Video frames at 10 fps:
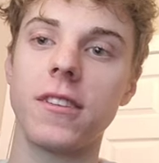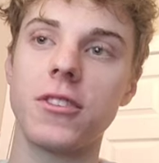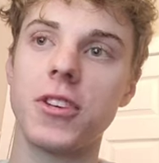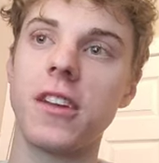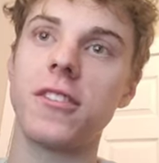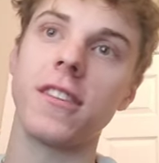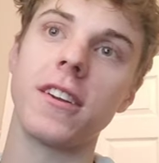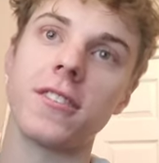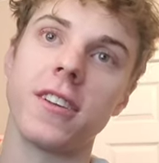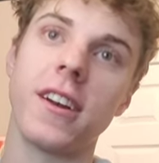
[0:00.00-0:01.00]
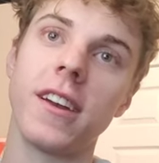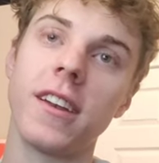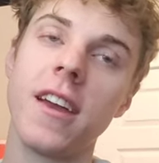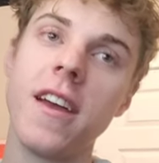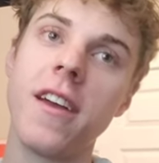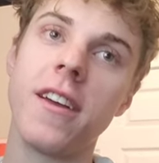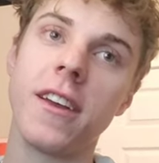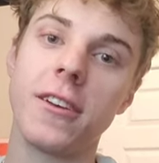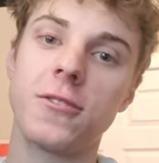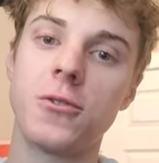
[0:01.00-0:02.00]
changing the design
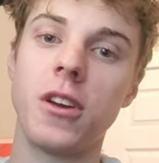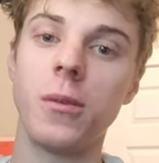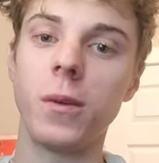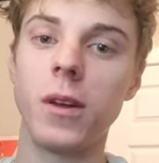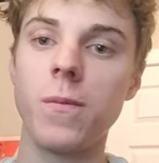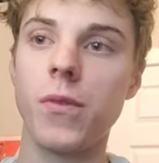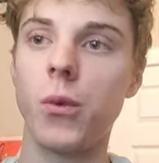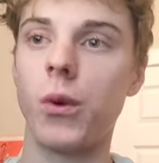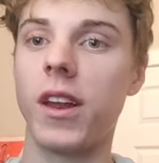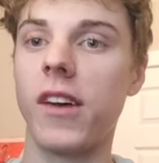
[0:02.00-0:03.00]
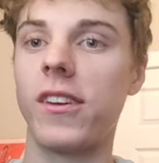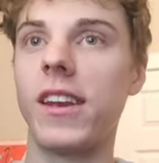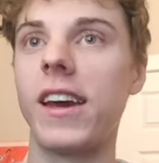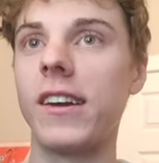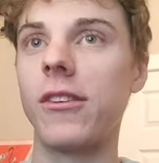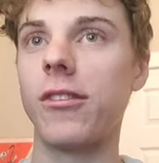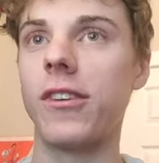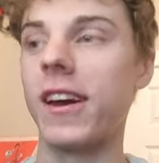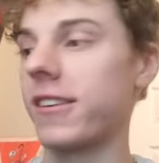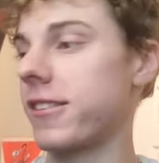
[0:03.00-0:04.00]
extremely would have a negative
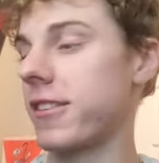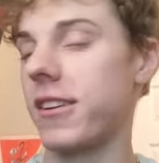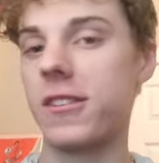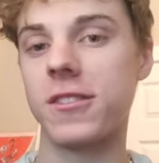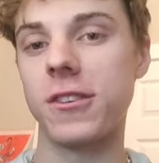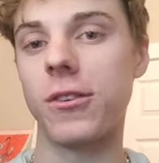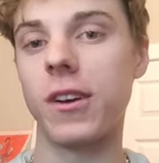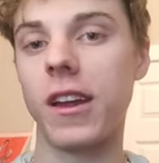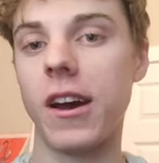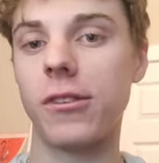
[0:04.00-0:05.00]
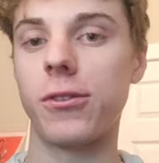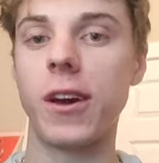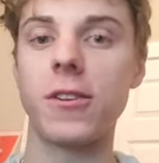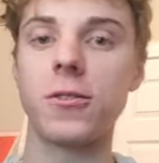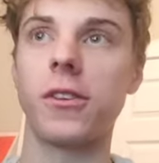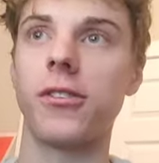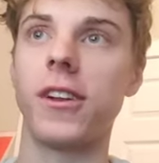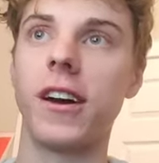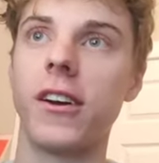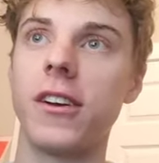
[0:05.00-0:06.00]
effect considering how fragile the
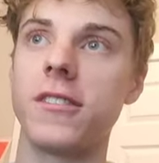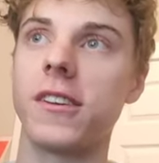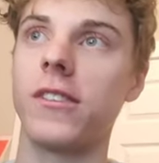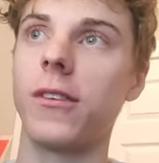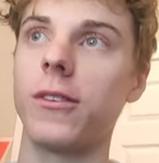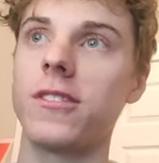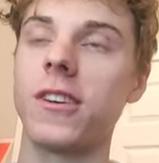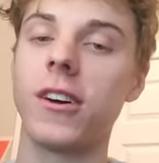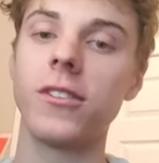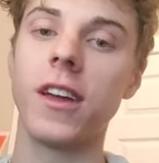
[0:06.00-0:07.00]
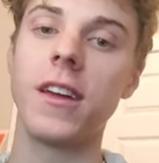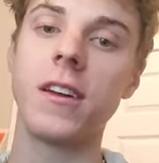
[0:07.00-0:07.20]
flyer is in and of itself.